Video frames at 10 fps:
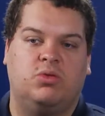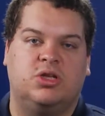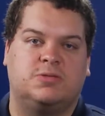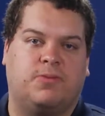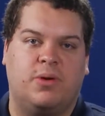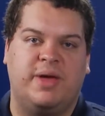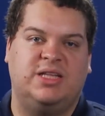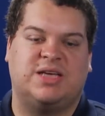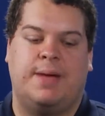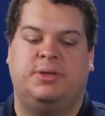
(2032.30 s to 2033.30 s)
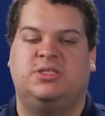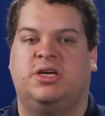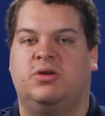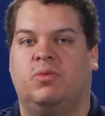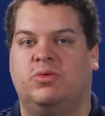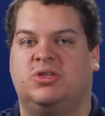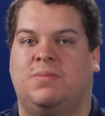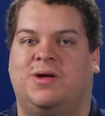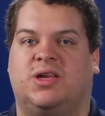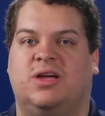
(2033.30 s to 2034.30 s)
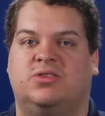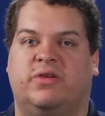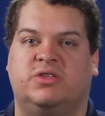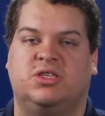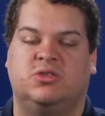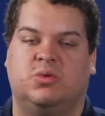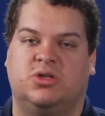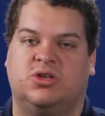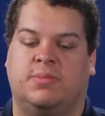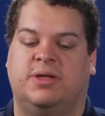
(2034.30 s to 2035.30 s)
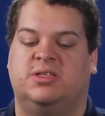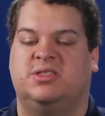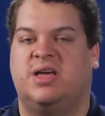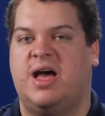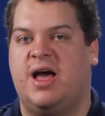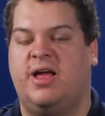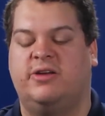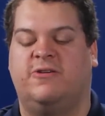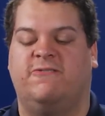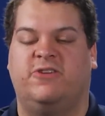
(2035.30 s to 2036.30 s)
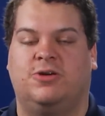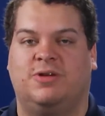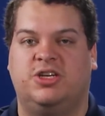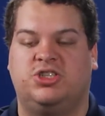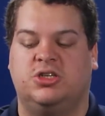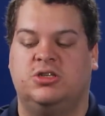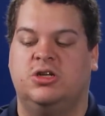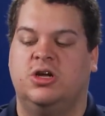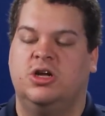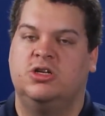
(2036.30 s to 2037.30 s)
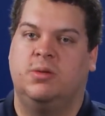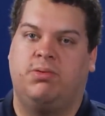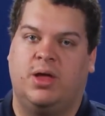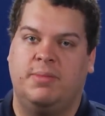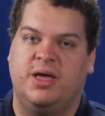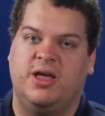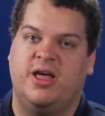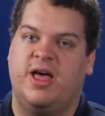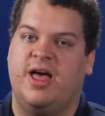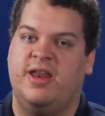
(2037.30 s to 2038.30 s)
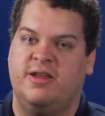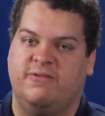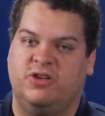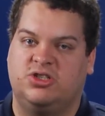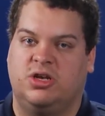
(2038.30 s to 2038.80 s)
there's four main topics here when we talk about cloud services. We're going to talk about design, configuration, deployment, and then eventually